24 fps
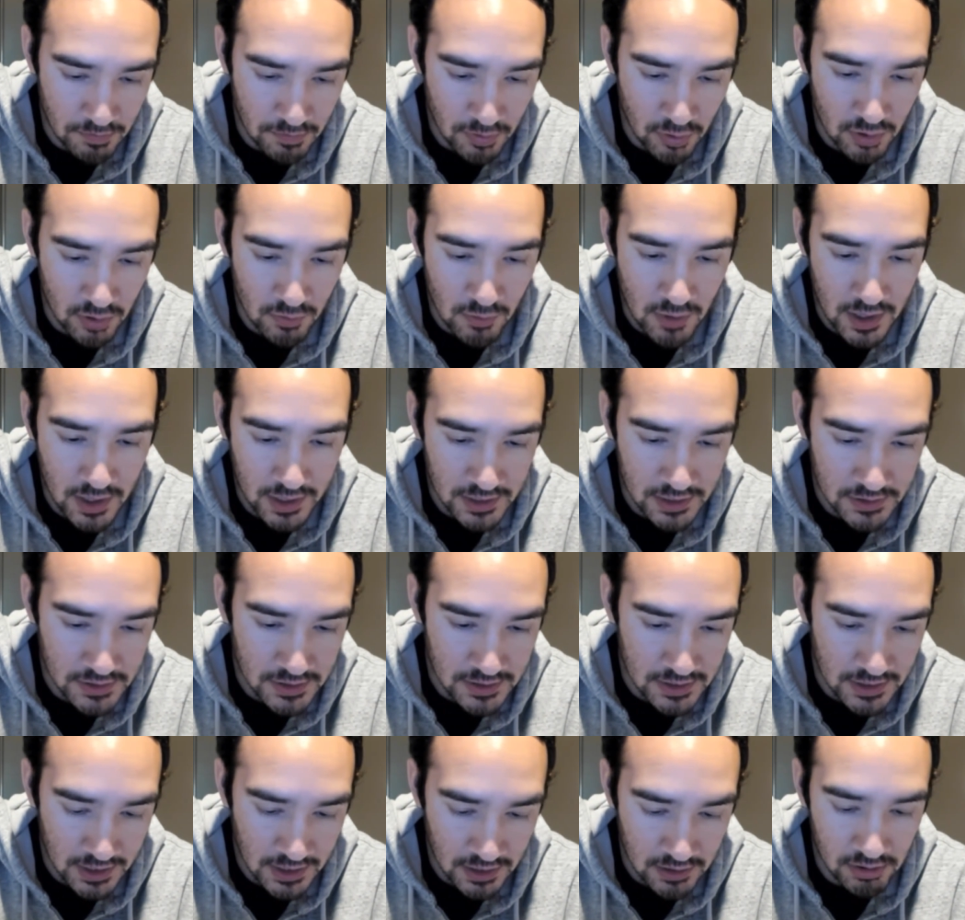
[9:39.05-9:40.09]
Boardwalk. I
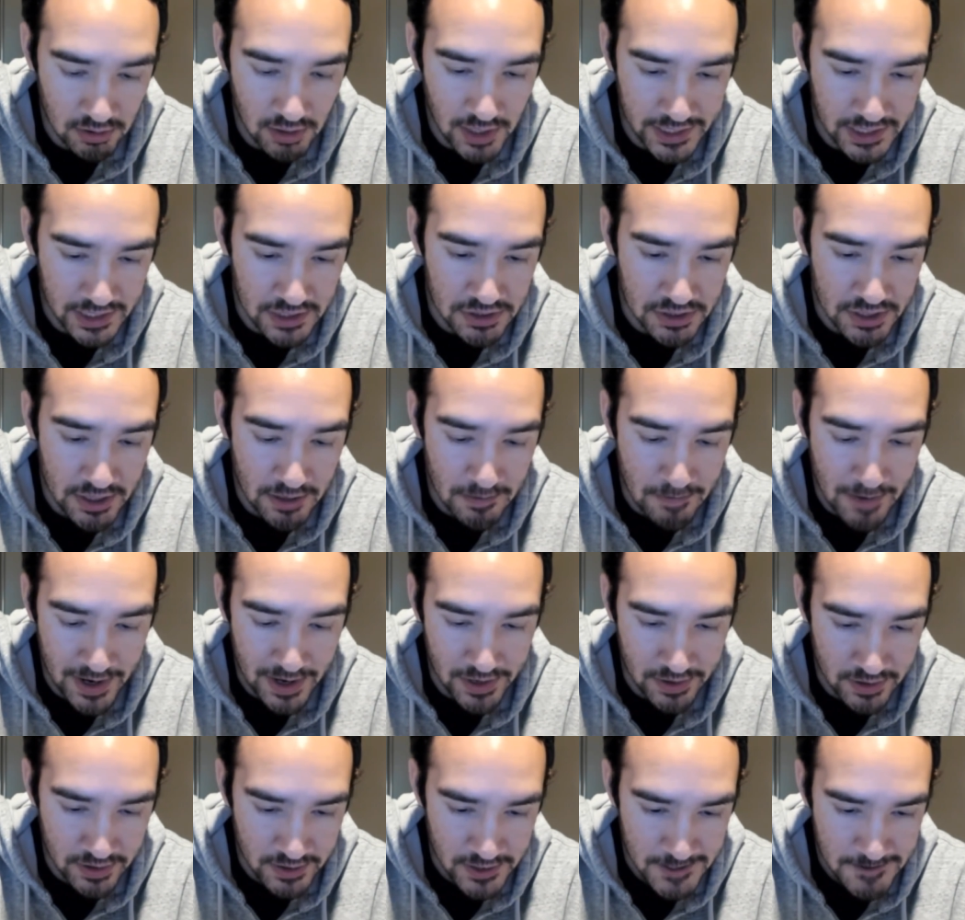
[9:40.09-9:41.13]
think I kind of like it there
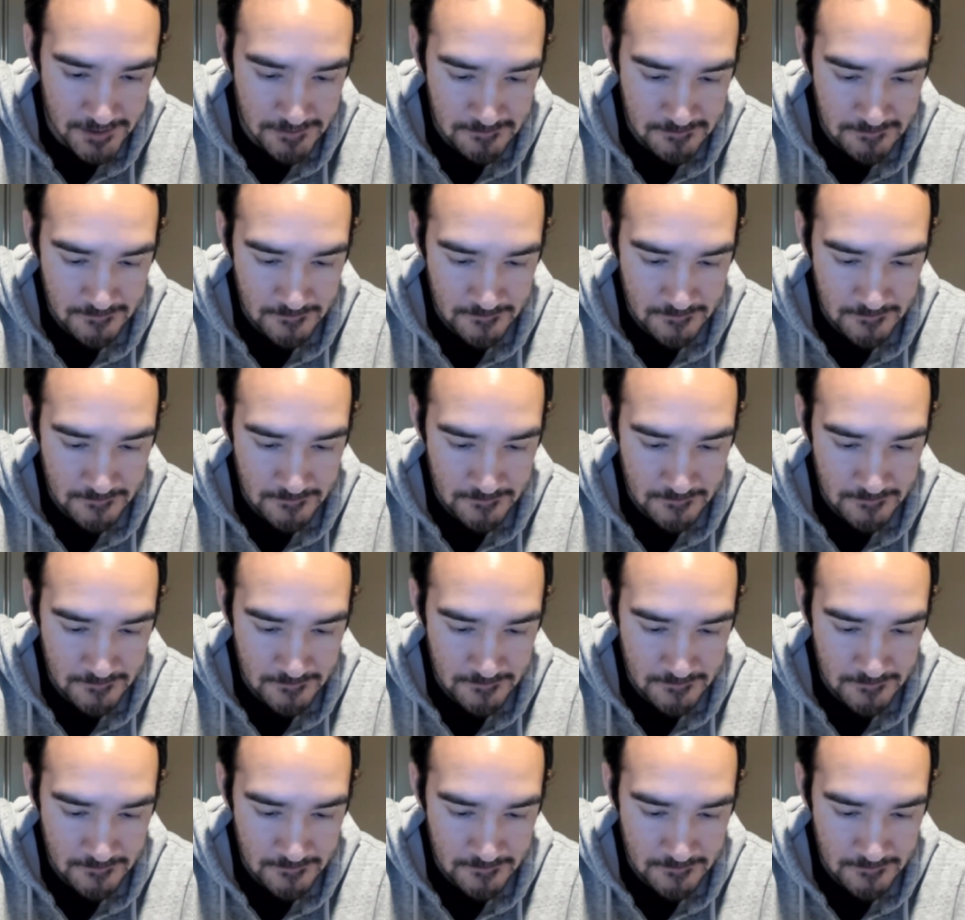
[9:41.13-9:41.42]
better.